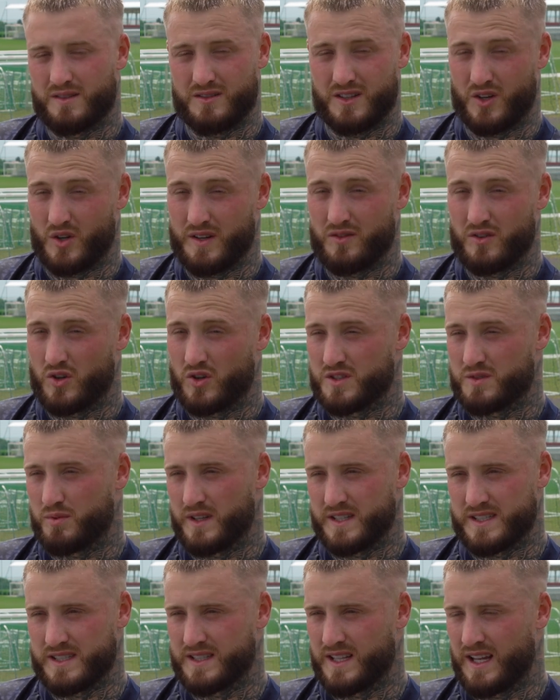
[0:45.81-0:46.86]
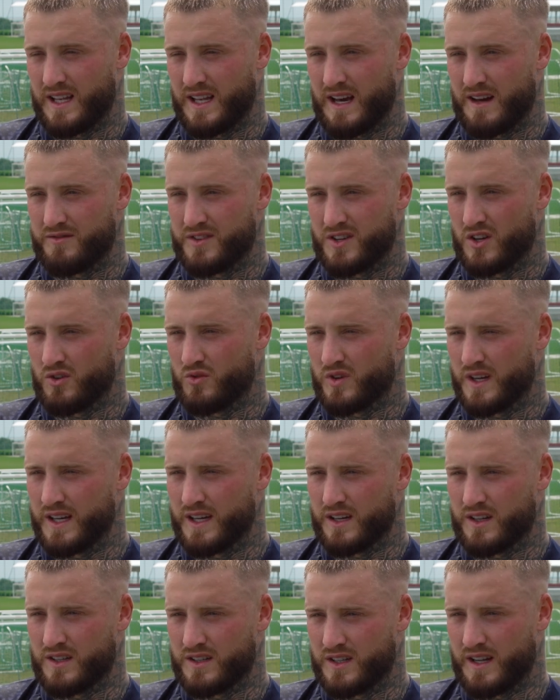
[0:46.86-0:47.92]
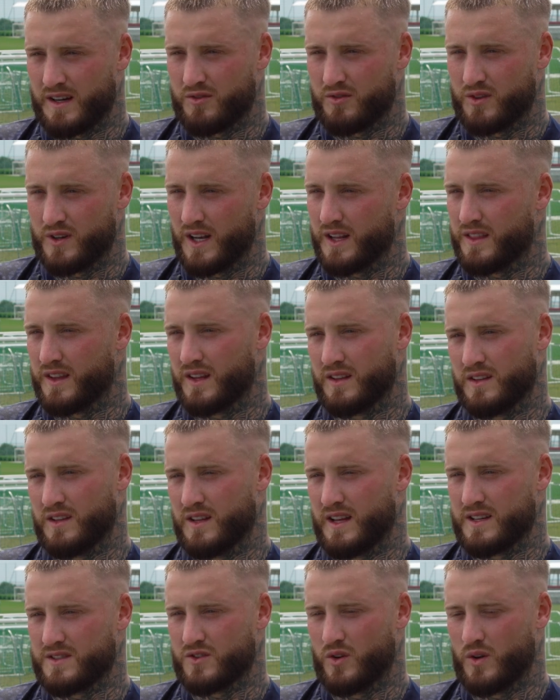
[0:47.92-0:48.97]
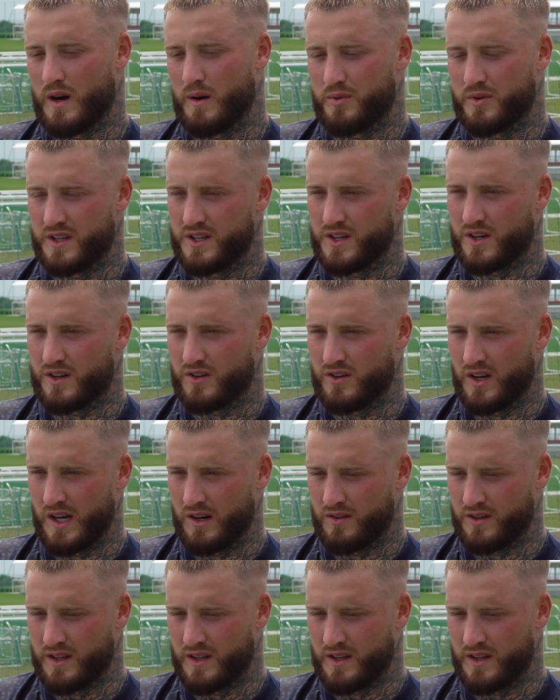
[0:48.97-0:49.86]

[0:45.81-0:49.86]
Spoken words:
Even going to places like Latvia, Riga, you never really think that's going to happen in your career.